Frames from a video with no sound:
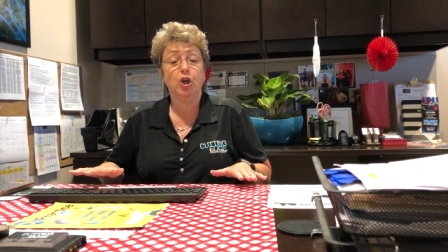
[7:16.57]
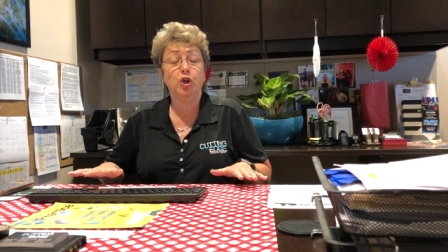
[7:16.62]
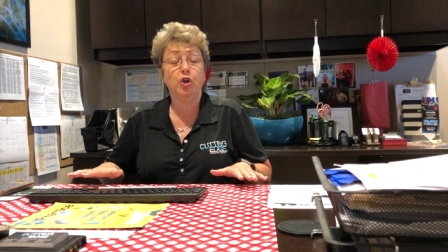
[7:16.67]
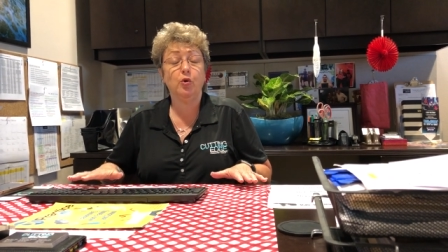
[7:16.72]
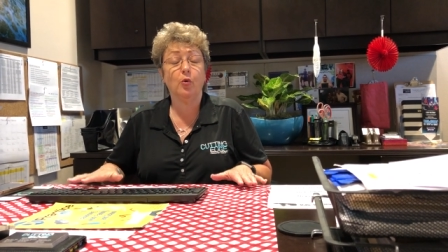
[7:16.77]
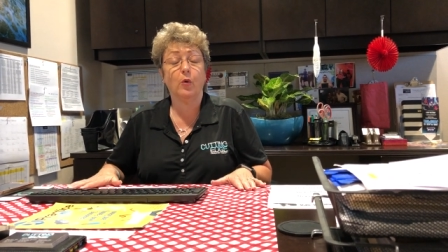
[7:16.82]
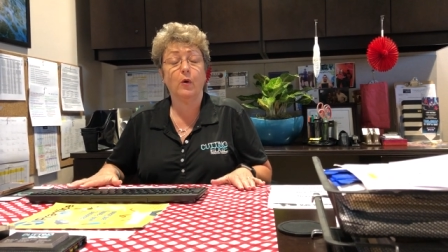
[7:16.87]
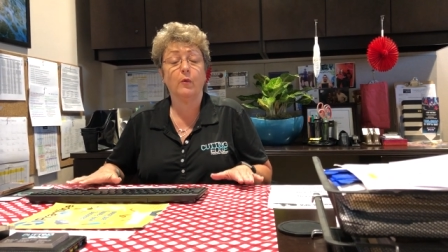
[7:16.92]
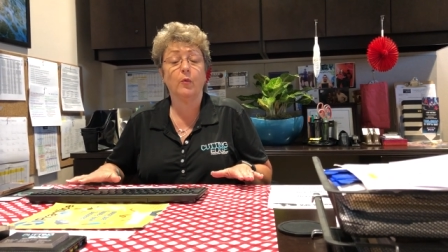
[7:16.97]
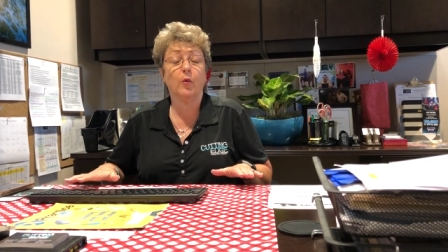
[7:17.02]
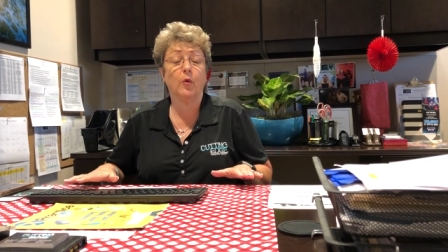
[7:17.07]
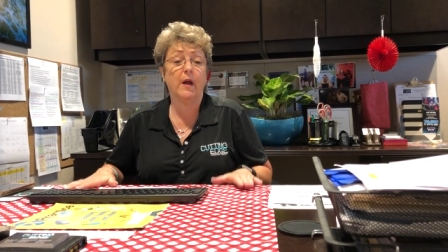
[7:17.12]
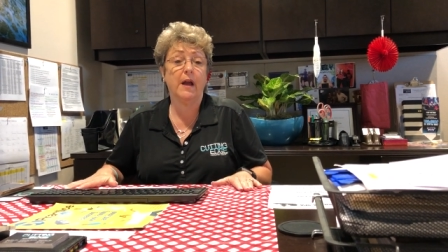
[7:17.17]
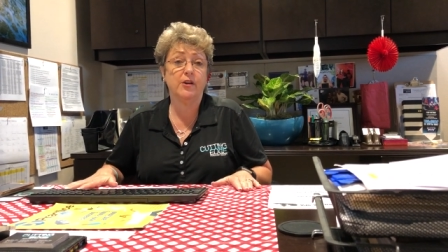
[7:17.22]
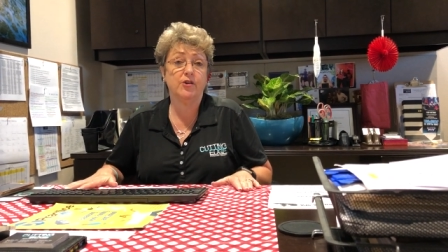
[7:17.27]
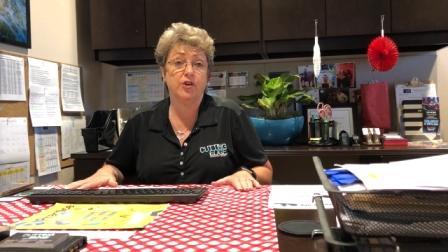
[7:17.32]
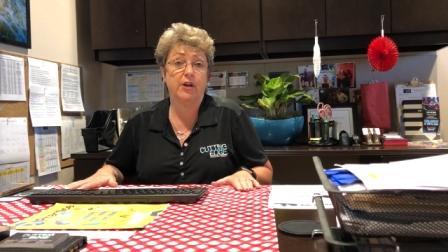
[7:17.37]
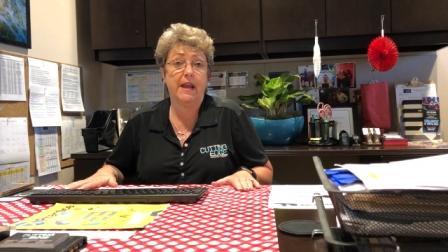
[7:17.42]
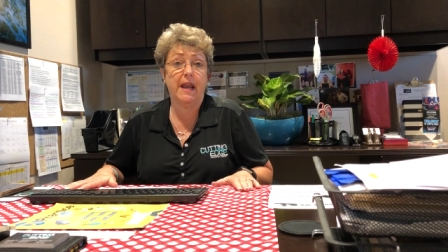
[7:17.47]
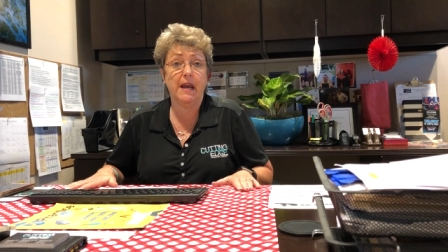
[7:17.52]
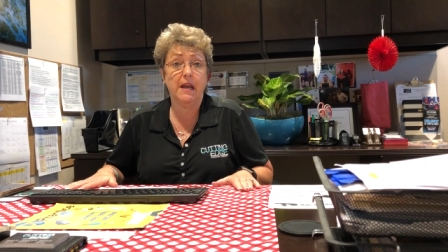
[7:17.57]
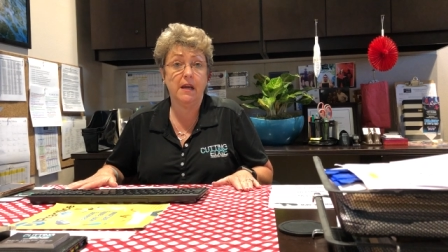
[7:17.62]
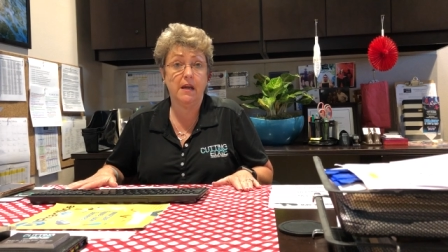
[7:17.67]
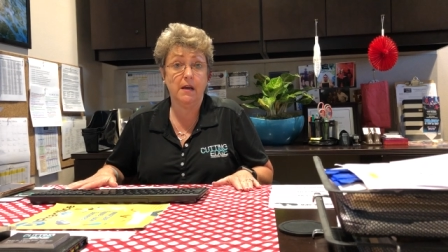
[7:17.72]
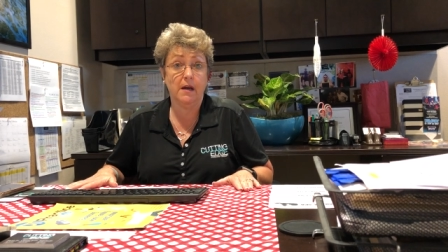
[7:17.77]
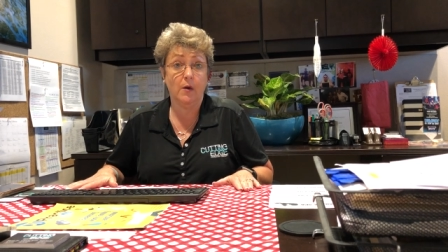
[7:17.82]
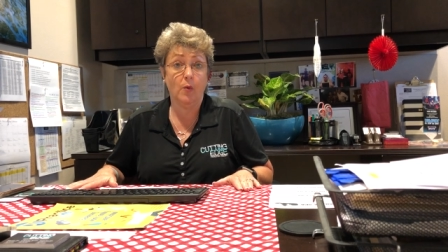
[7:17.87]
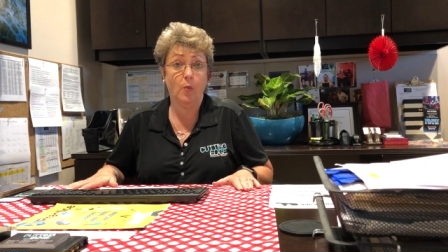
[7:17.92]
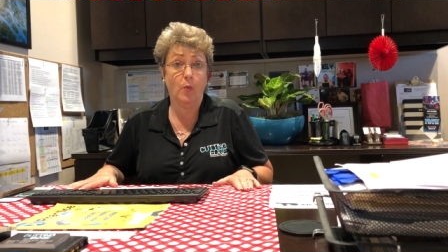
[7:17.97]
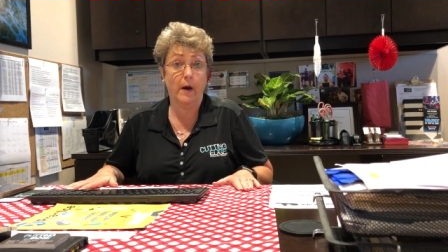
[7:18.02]
you're real educated
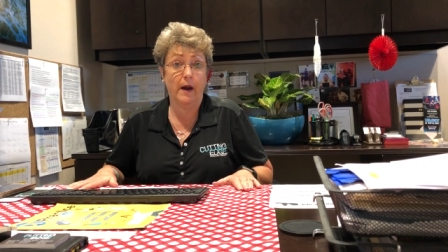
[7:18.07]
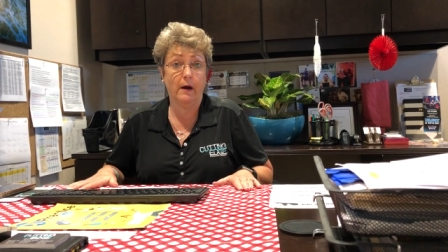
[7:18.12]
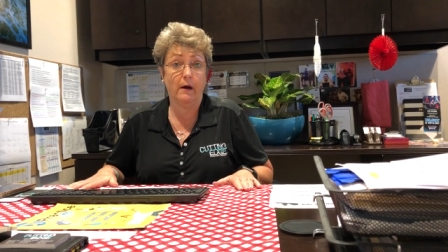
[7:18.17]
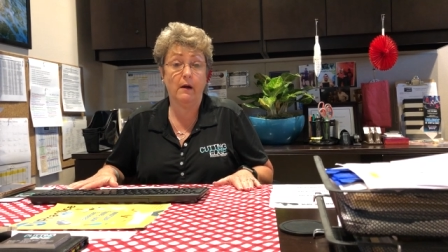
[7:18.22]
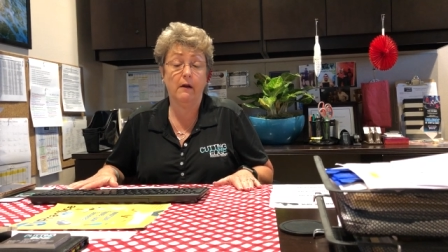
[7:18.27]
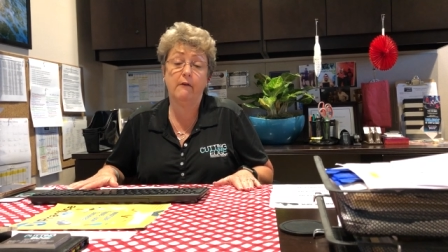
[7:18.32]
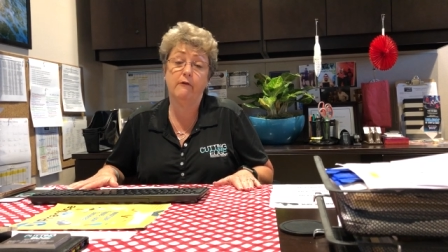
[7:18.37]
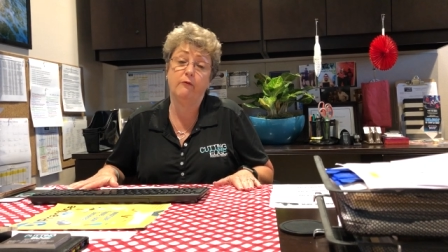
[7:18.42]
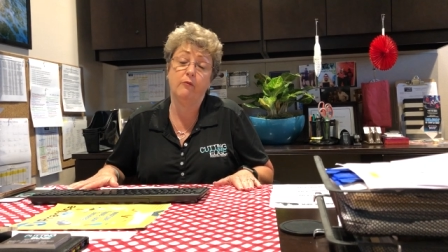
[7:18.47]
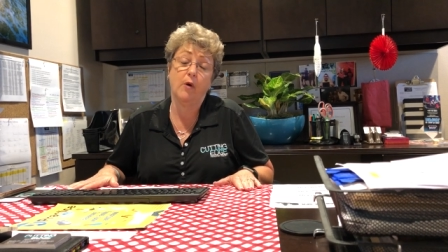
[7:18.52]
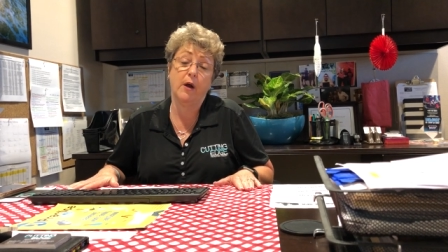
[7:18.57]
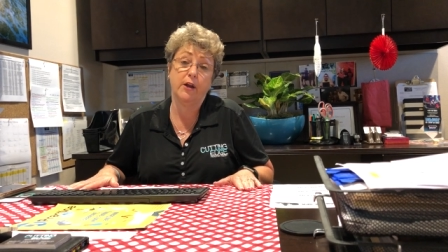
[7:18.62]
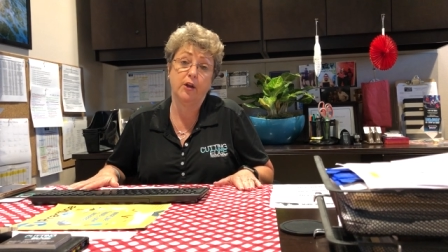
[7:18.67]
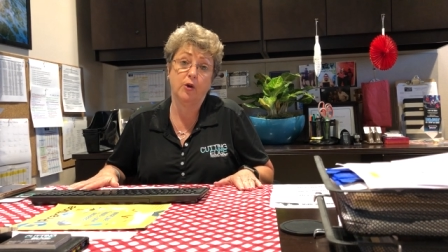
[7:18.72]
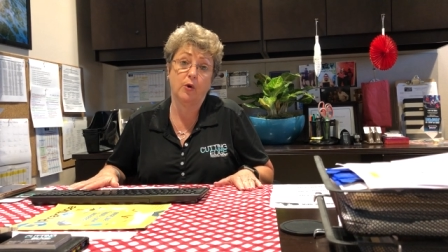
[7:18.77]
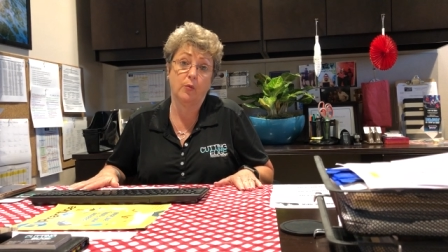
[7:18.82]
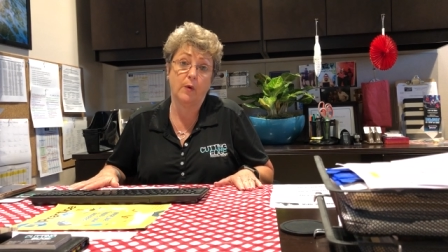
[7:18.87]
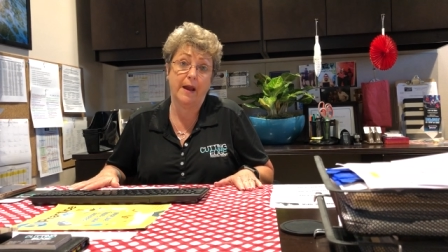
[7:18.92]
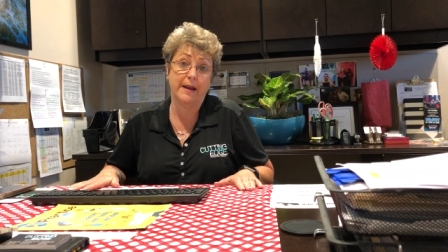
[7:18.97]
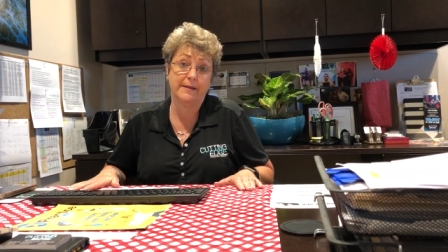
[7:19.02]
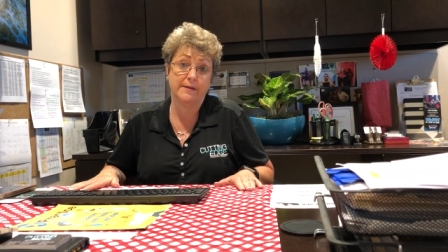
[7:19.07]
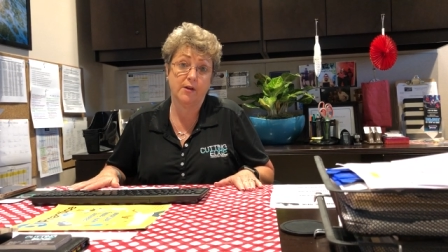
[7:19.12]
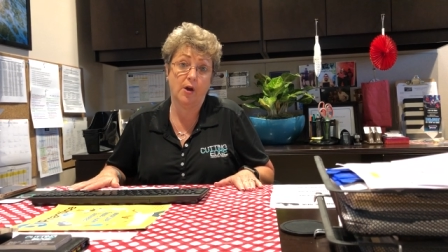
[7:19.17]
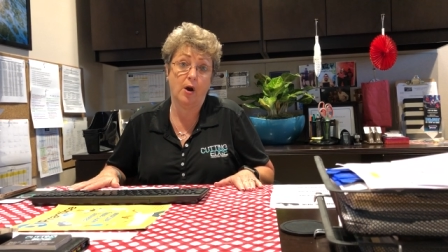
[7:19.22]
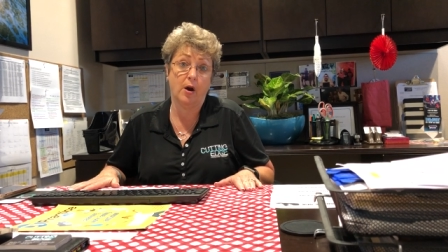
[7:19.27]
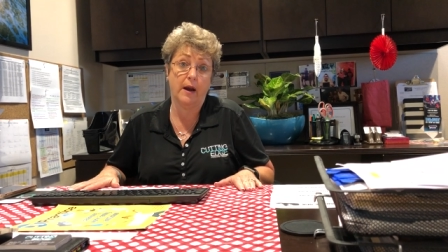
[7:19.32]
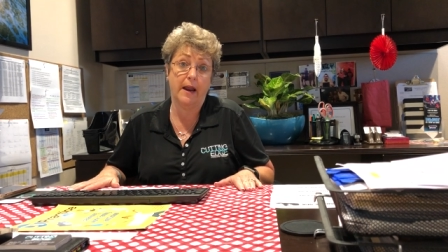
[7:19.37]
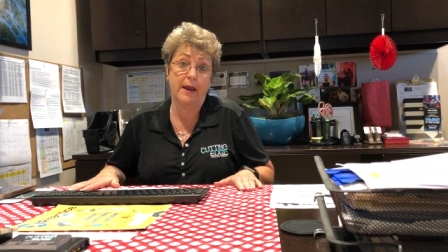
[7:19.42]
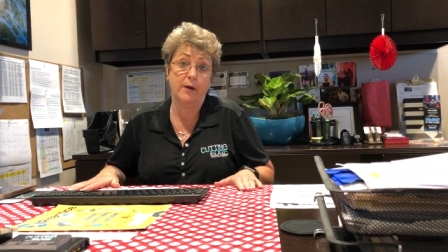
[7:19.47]
and aware of what your rights are